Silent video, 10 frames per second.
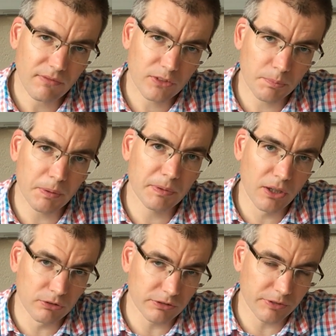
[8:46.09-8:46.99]
The
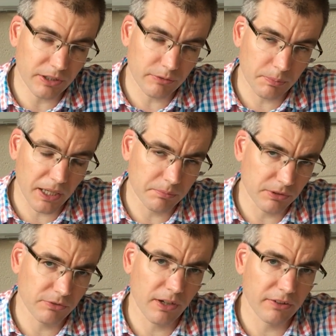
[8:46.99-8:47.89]
bibliography of a paper
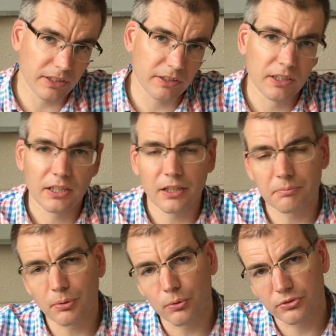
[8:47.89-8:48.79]
is very
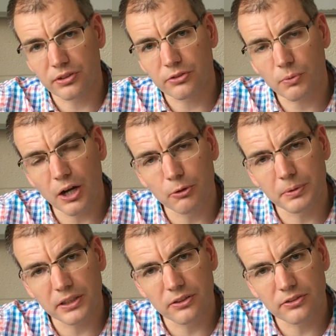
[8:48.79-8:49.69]
important as well,
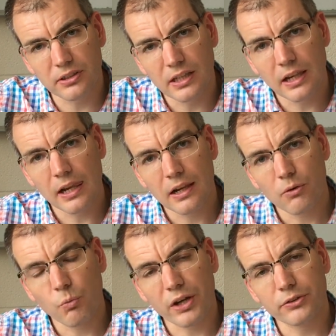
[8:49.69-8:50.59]
because
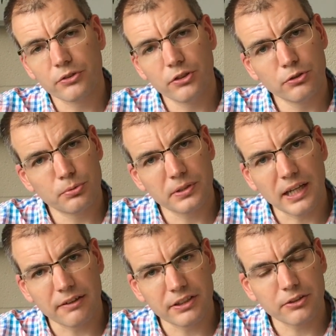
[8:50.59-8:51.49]
when you're new to an
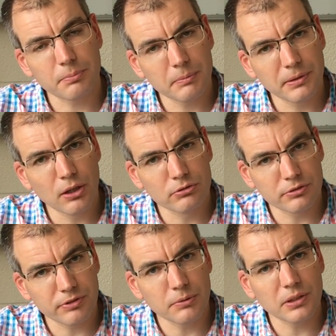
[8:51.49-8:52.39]
area, the
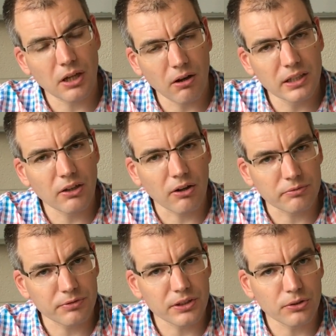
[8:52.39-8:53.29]
bibliography will highlight
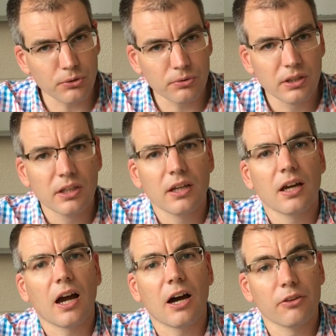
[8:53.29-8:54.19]
for you
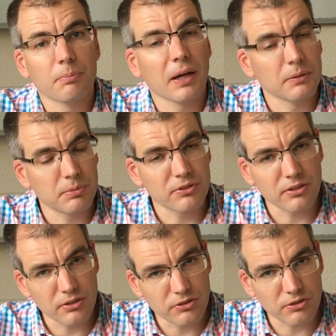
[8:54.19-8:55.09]
other papers
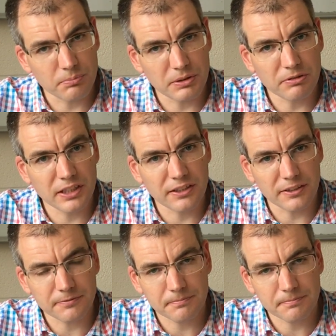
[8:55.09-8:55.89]
that you should be reading.